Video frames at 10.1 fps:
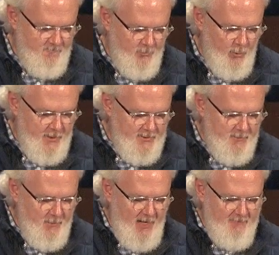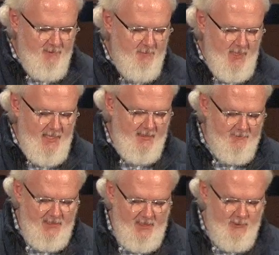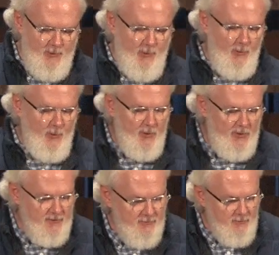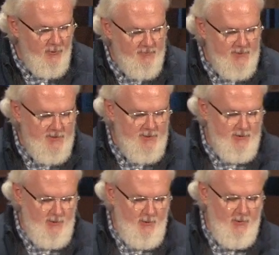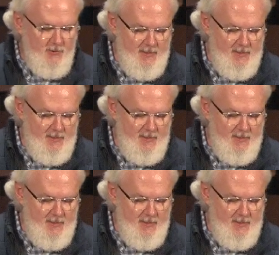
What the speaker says: For what does it profit a man if he gains the whole world and forfeits his soul?